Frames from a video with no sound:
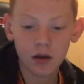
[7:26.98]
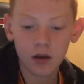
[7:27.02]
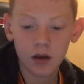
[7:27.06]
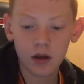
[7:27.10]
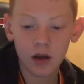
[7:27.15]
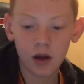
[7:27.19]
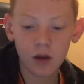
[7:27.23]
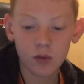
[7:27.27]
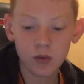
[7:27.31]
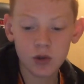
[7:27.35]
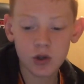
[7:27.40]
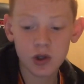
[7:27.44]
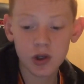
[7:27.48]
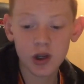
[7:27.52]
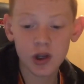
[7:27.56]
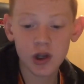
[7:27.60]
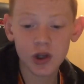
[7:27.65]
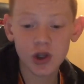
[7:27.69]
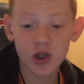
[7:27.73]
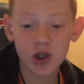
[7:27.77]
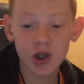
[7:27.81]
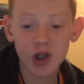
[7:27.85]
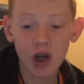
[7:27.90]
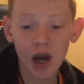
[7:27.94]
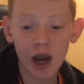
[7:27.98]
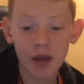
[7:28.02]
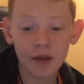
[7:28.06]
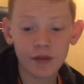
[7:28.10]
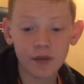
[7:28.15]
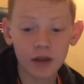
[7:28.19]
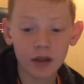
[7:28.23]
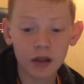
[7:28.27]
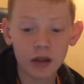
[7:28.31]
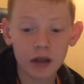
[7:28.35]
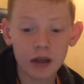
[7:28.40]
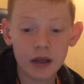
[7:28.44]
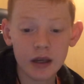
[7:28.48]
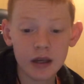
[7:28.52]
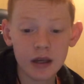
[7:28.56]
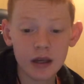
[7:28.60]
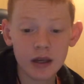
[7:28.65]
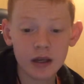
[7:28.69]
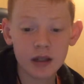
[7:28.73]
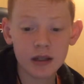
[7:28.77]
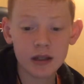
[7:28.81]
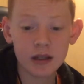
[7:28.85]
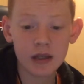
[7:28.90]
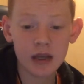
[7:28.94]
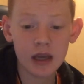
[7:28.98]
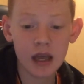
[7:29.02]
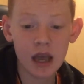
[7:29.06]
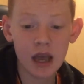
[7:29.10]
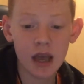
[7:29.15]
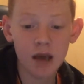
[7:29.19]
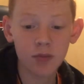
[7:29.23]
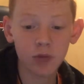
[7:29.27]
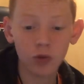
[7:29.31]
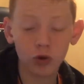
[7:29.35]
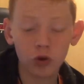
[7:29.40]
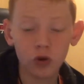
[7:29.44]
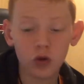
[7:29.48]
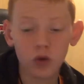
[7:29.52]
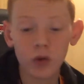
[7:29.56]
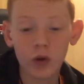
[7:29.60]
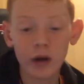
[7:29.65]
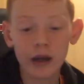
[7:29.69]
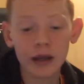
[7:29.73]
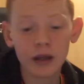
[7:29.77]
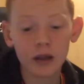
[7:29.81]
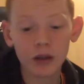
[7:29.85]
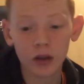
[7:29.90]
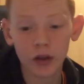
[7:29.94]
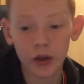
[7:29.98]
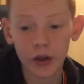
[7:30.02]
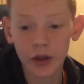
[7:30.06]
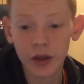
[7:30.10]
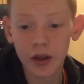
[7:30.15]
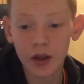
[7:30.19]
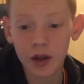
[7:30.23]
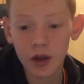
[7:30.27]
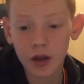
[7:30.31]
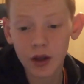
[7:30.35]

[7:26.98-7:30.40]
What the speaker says: I'm just going to check the league table quickly.